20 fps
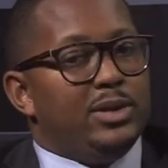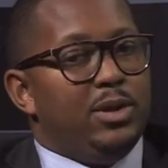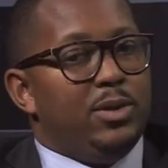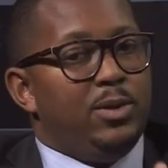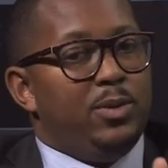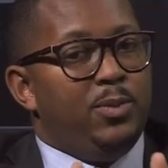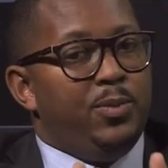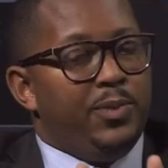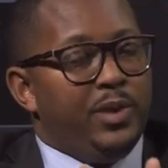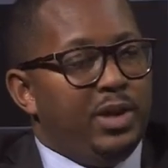
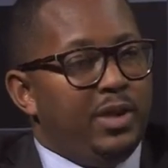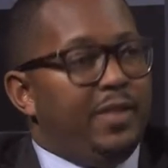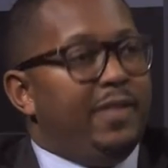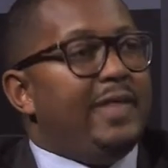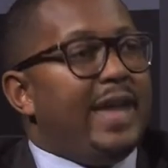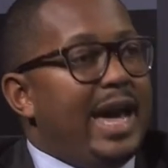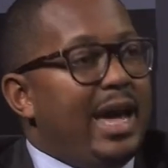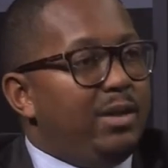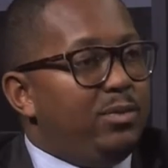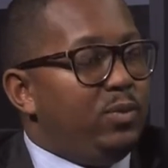So
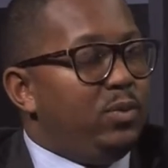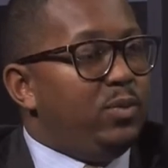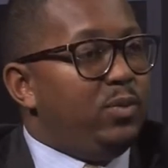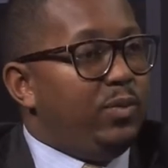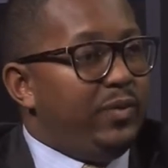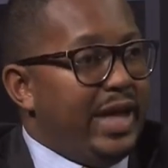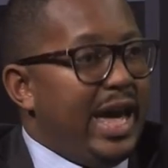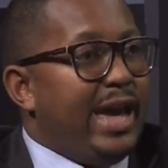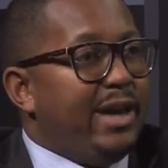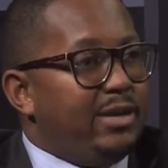that
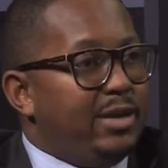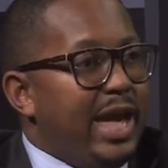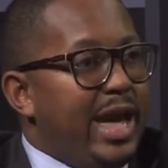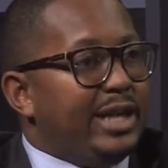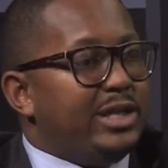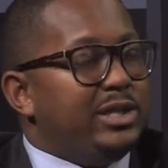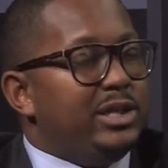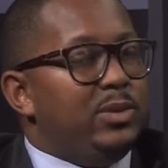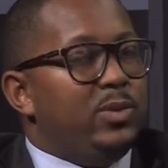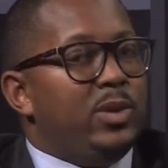
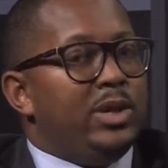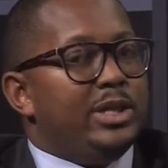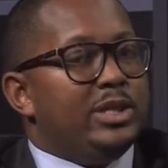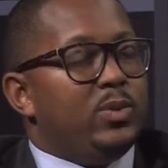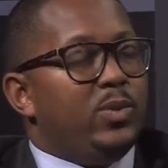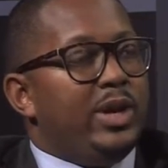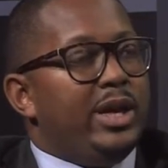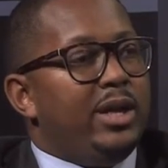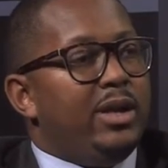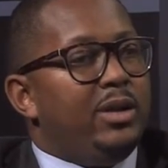actually won
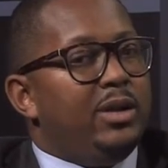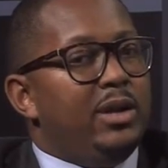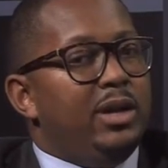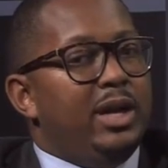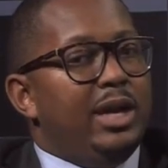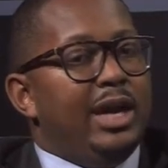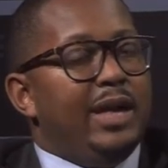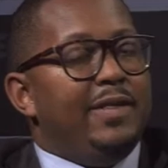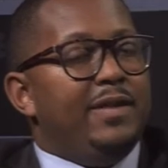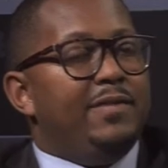as well.
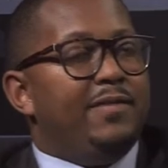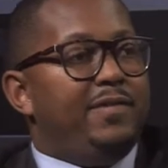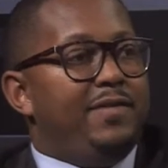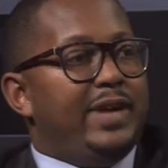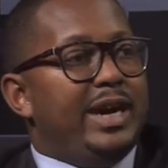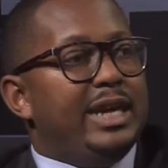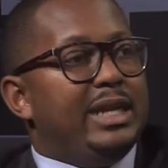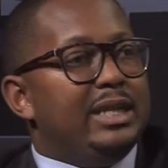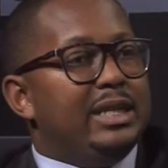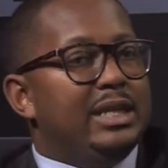And then
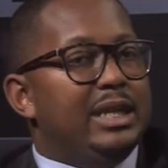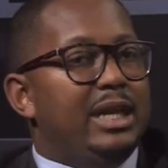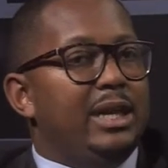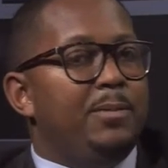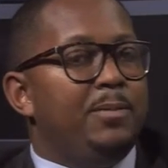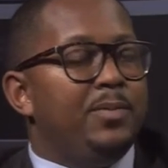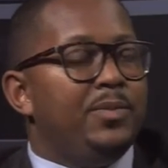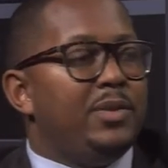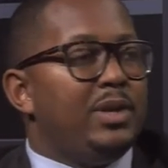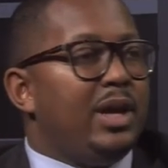
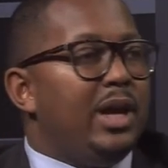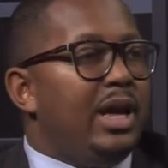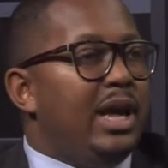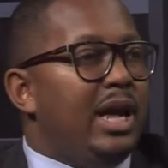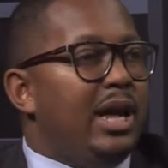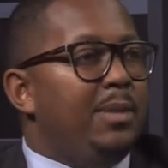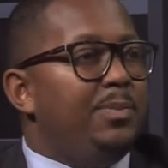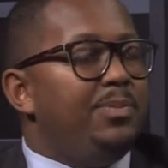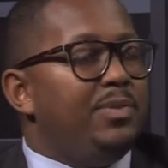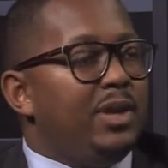finally,
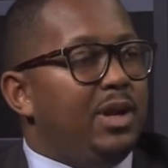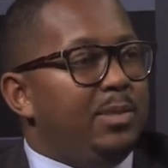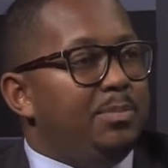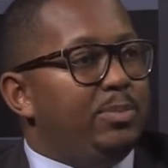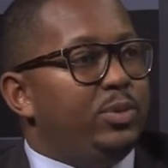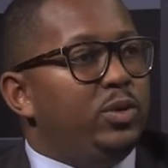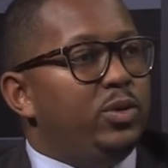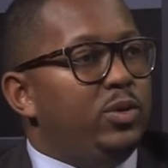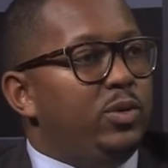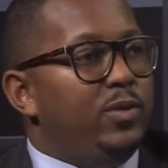
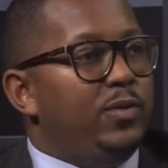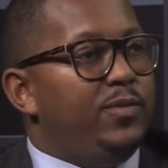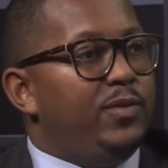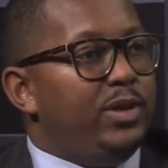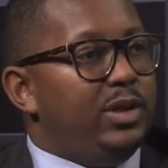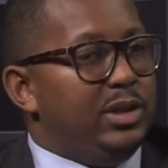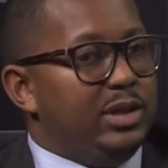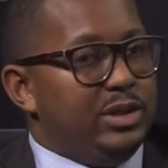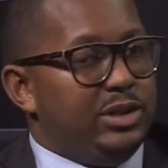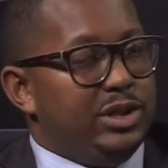
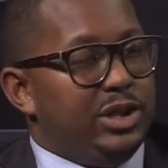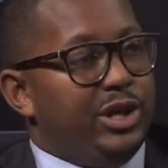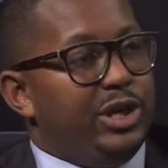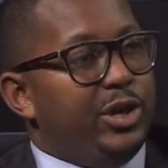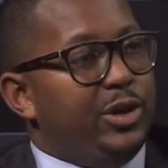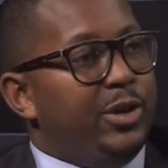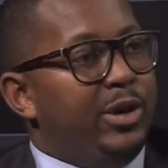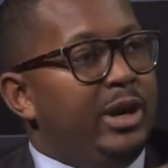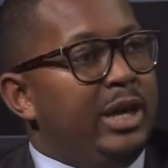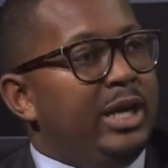improved
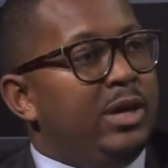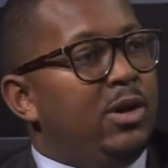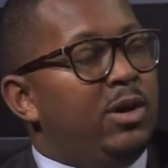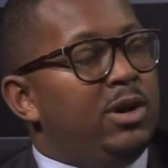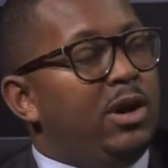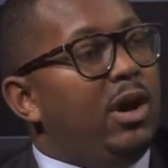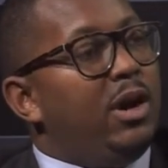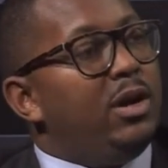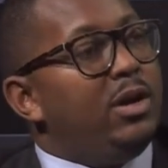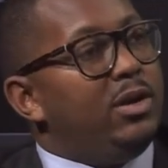security
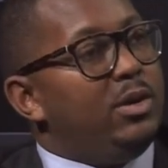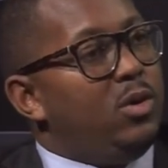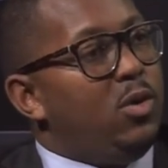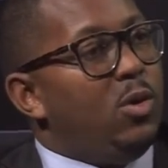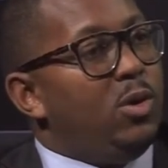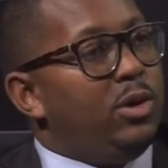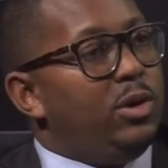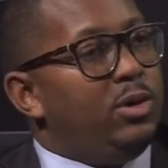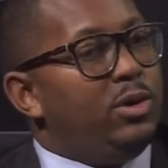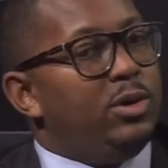on our
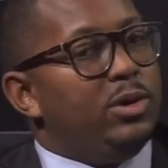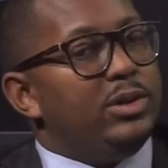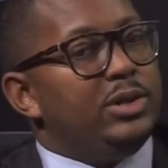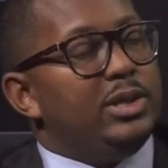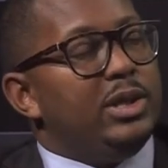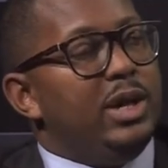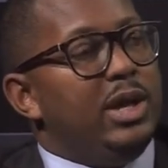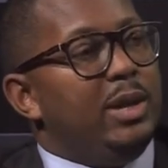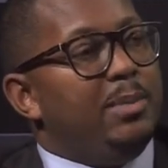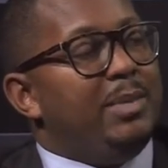
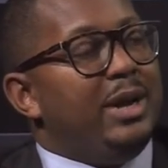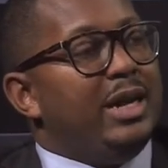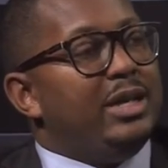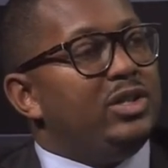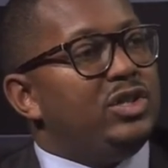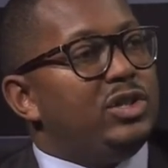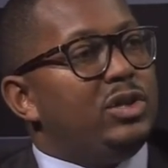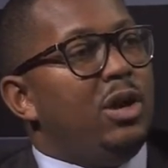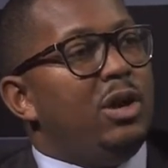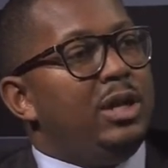corridors by
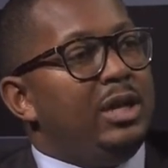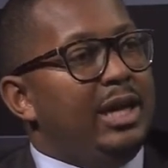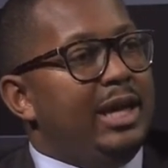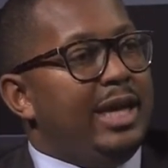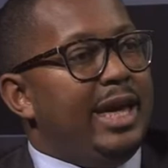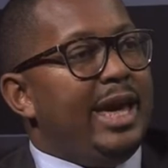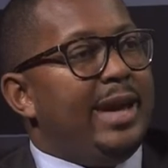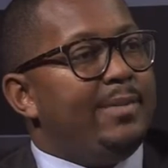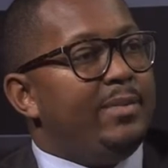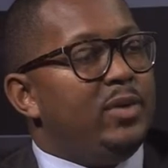
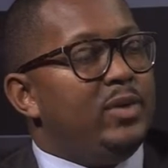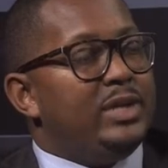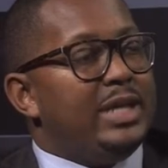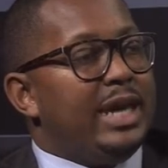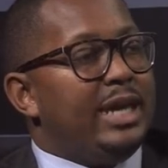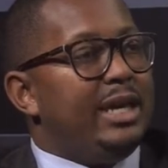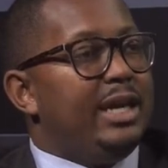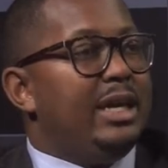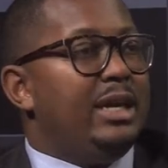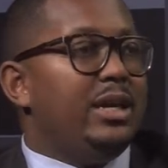installing
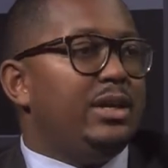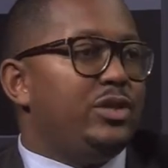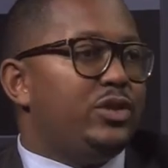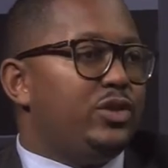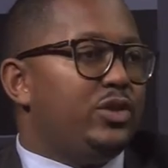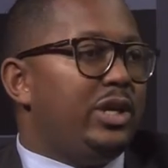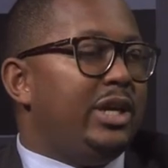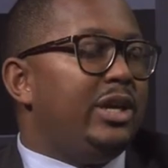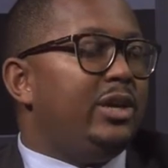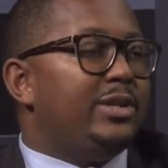cameras at key
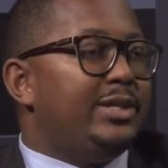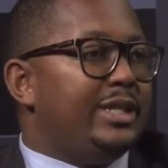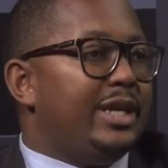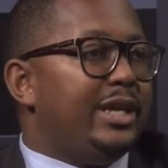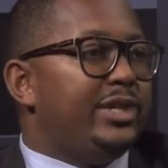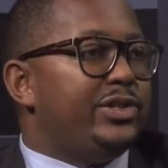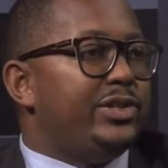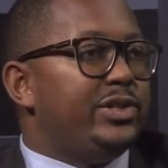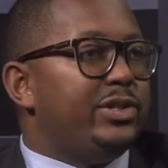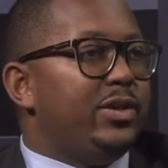
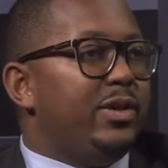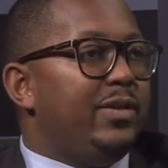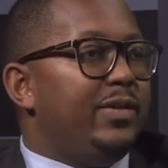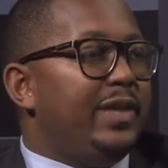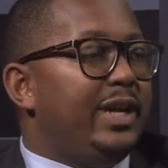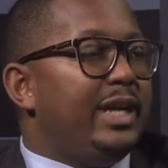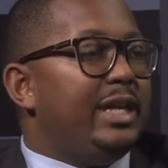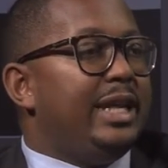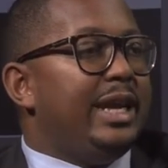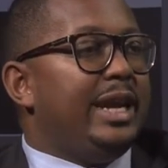intersections
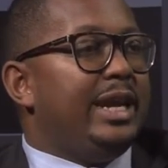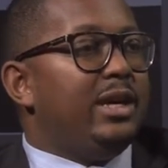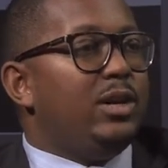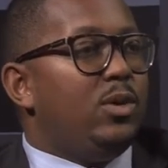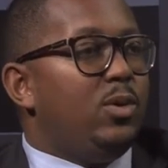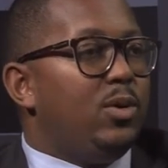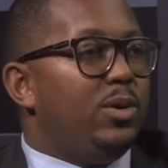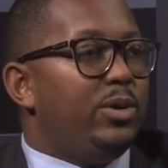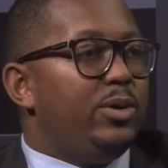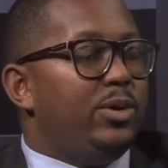on the
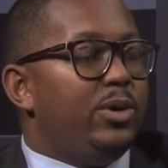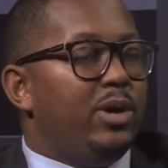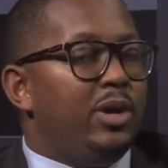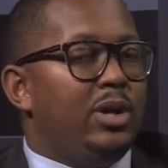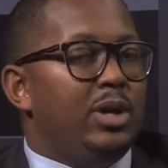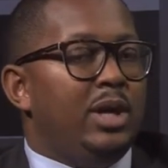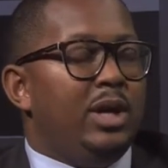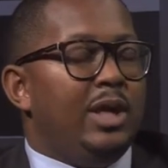Atlantic corridor.